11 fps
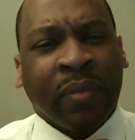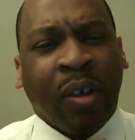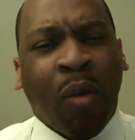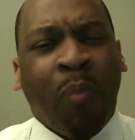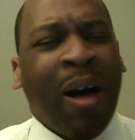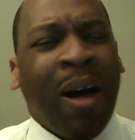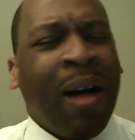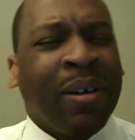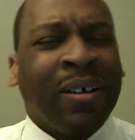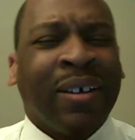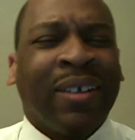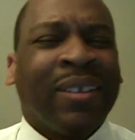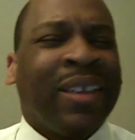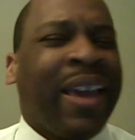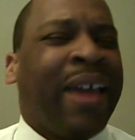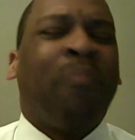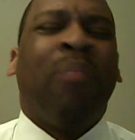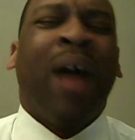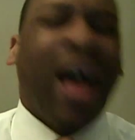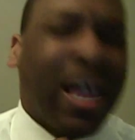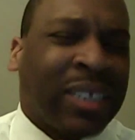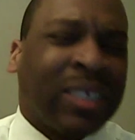Obama can't
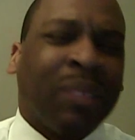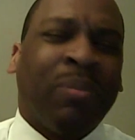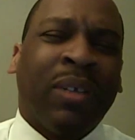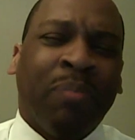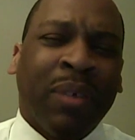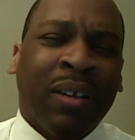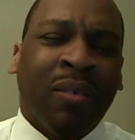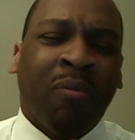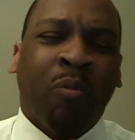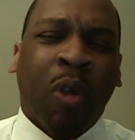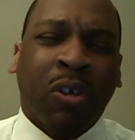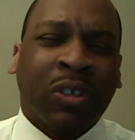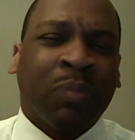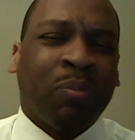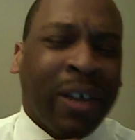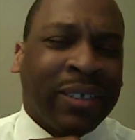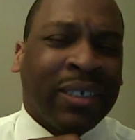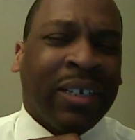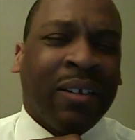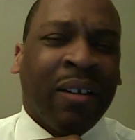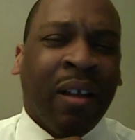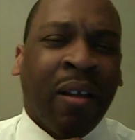possibly be the worst
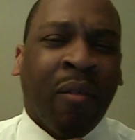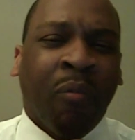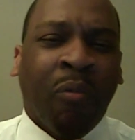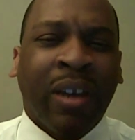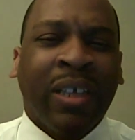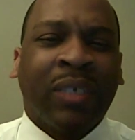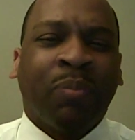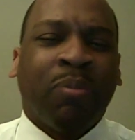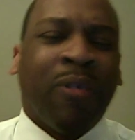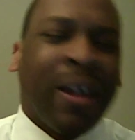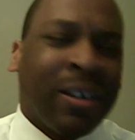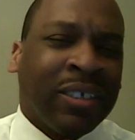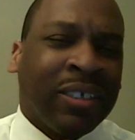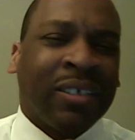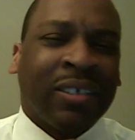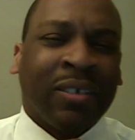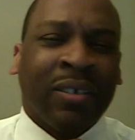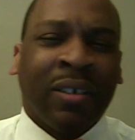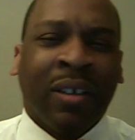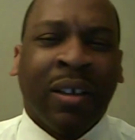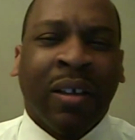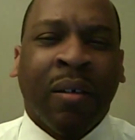president when his predecessor,
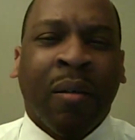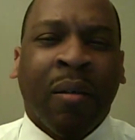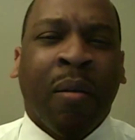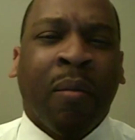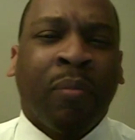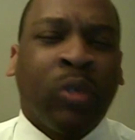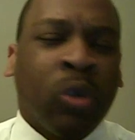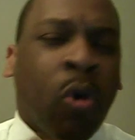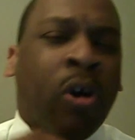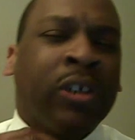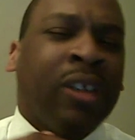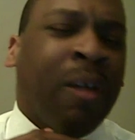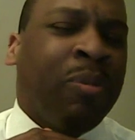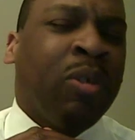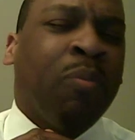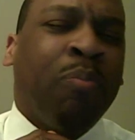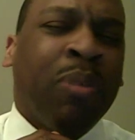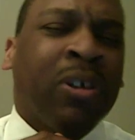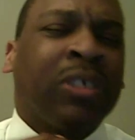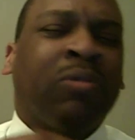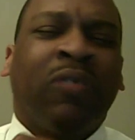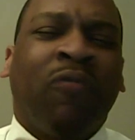George W.
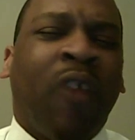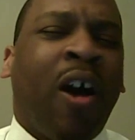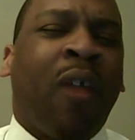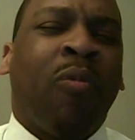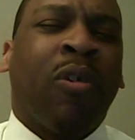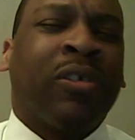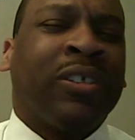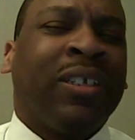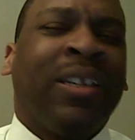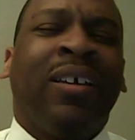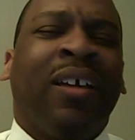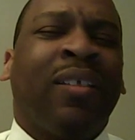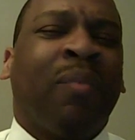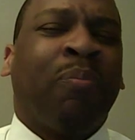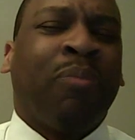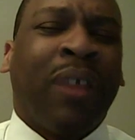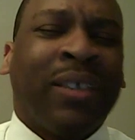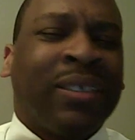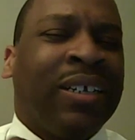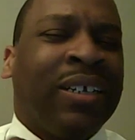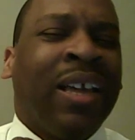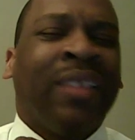Bush, was far worse than any other
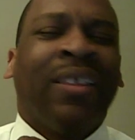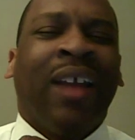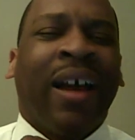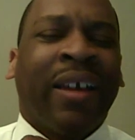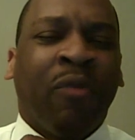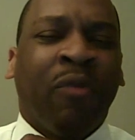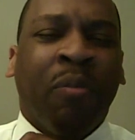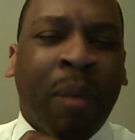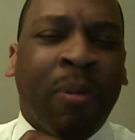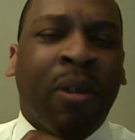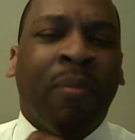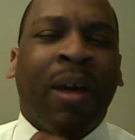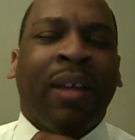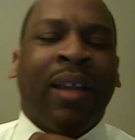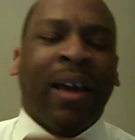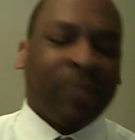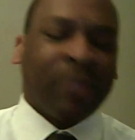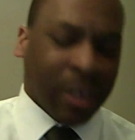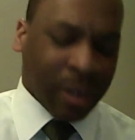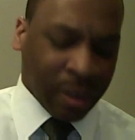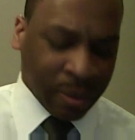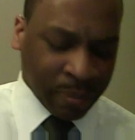president that I can remember in my
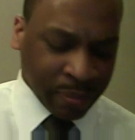lifetime.